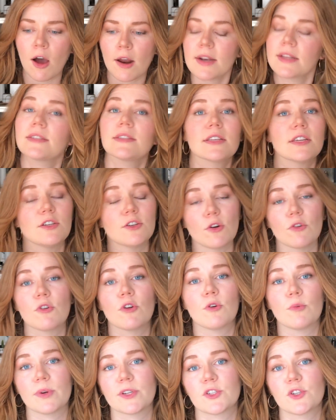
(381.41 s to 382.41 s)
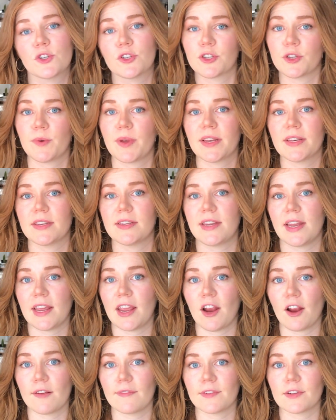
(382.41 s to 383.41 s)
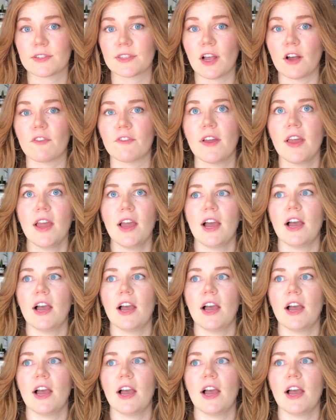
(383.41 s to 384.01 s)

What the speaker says: honestly don't know what you're doing to take care of yourself.